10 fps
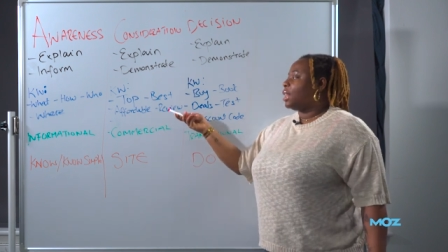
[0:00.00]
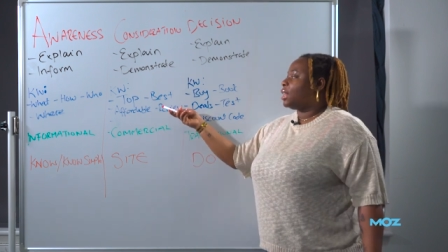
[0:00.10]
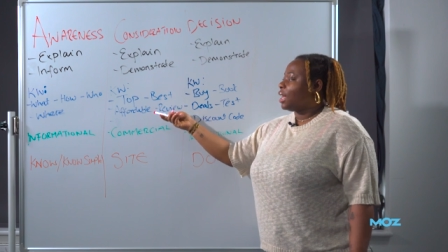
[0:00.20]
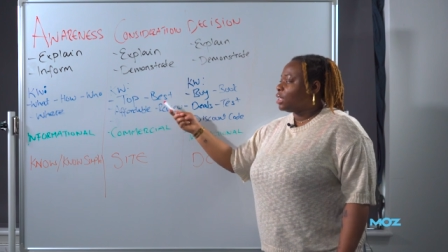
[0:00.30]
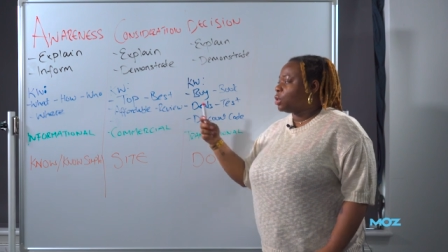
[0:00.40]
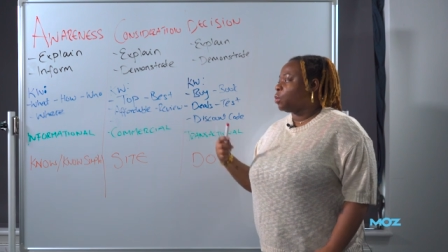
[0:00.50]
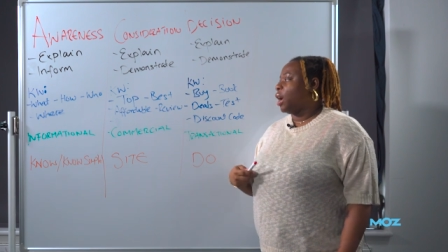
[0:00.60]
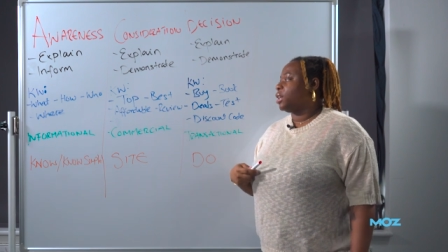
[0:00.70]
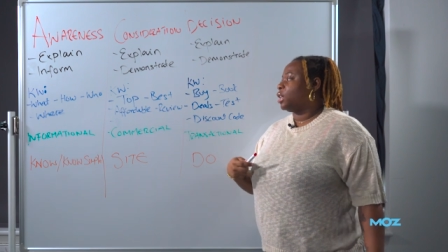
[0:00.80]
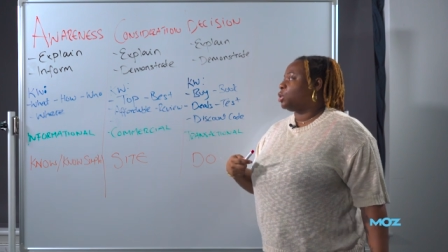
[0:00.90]
That is
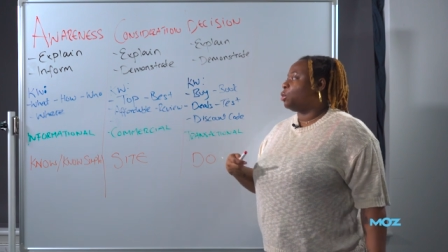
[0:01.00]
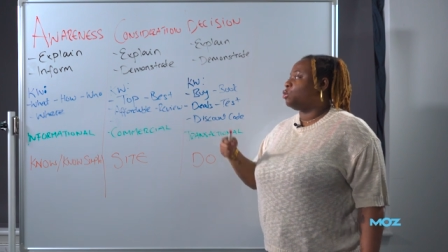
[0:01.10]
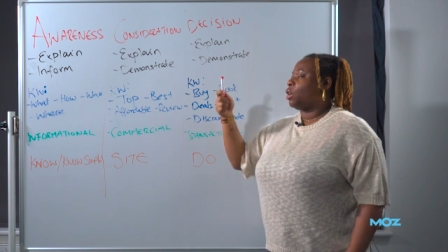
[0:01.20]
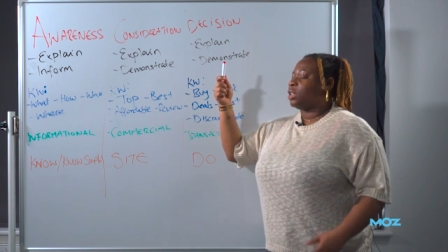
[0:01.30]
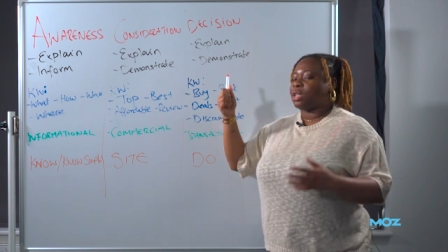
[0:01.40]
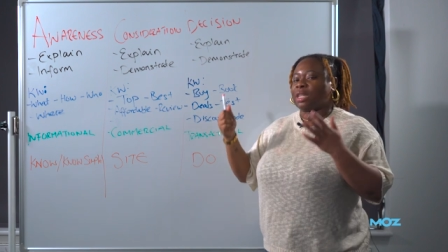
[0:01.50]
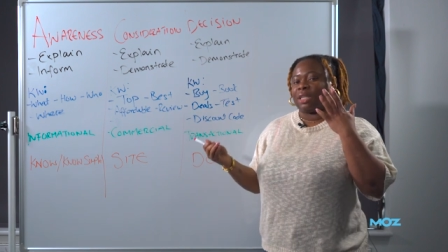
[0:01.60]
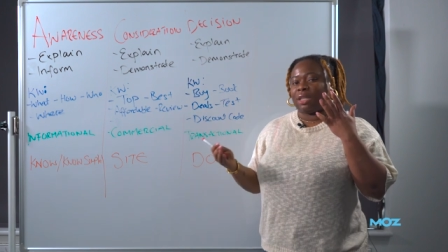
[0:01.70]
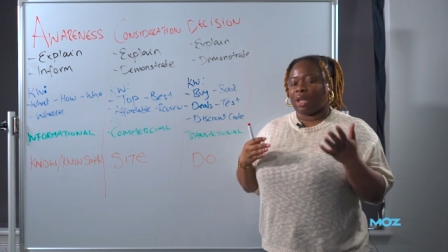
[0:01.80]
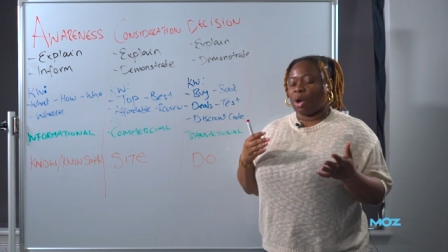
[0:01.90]
why they're sort of trying to
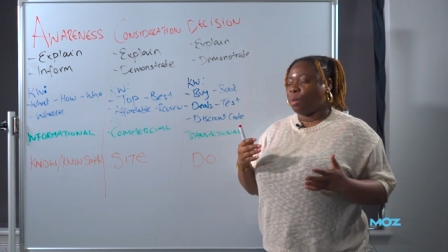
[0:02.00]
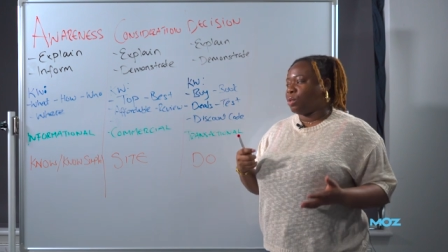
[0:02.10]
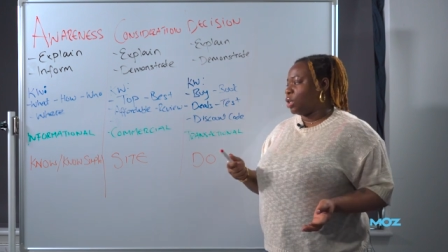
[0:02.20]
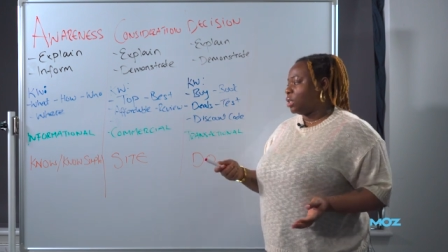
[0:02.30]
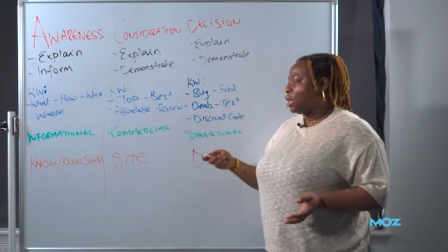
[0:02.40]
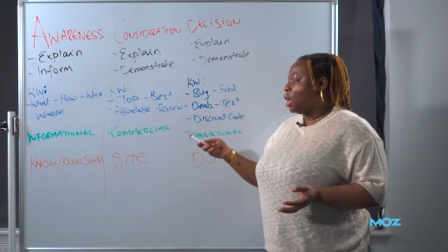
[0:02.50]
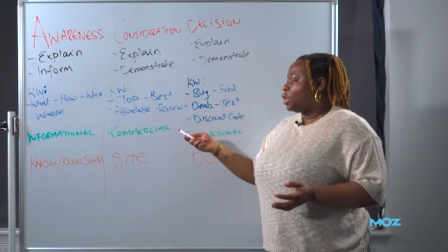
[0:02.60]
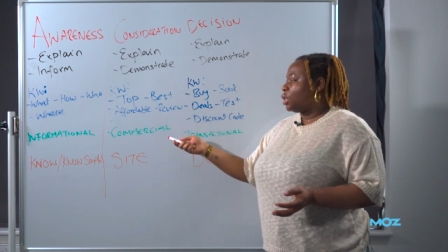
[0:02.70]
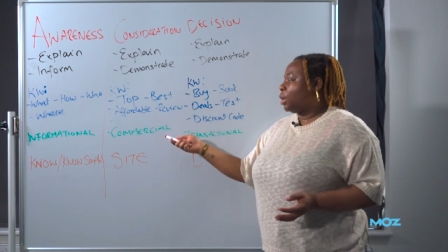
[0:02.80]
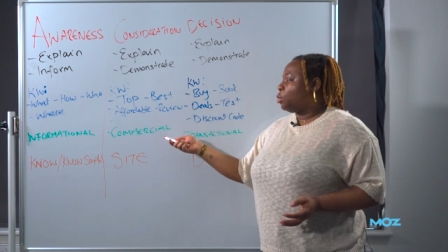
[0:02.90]
consider that options.
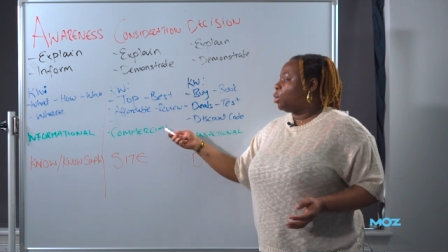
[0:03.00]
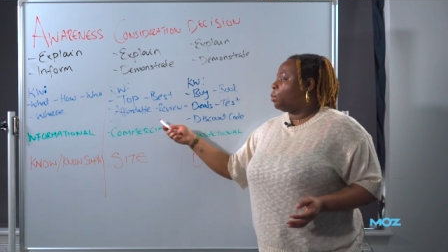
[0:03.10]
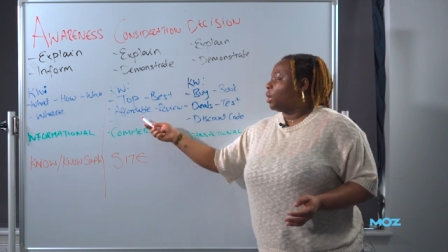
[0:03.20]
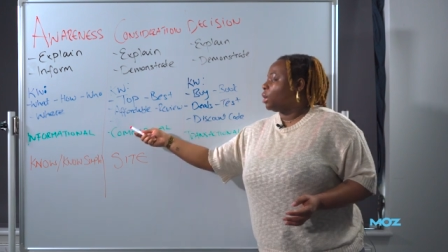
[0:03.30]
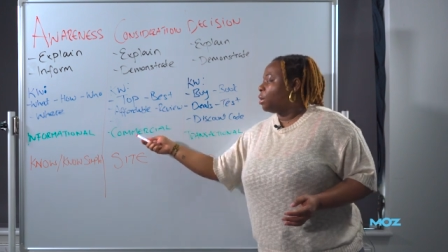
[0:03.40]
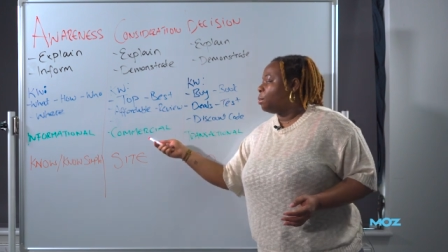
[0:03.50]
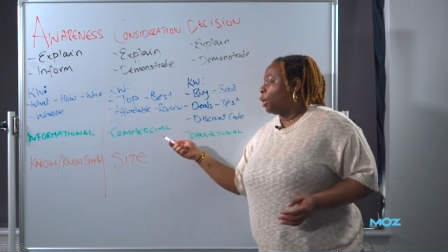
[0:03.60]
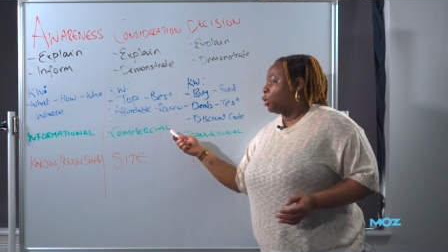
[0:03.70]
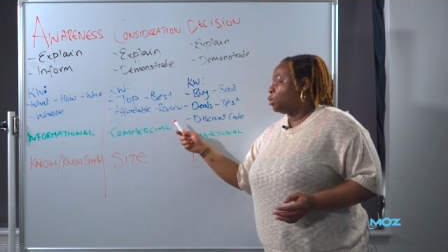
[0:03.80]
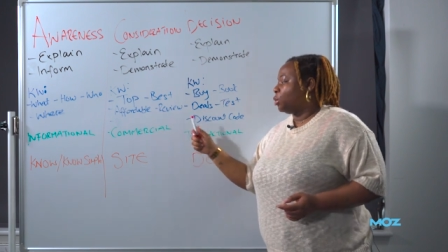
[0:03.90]
So it would be a
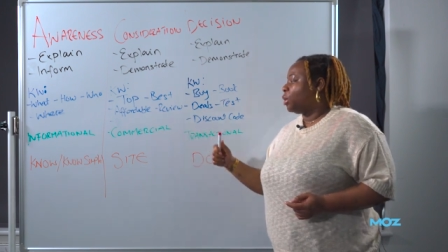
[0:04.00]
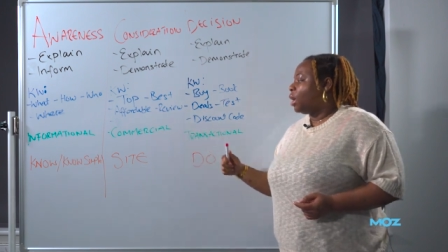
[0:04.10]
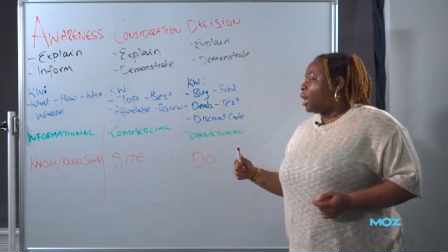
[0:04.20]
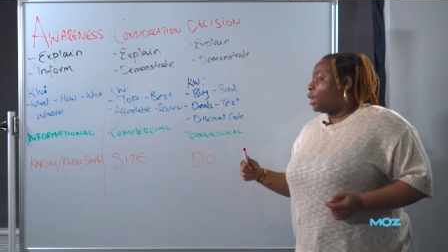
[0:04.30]
commercial.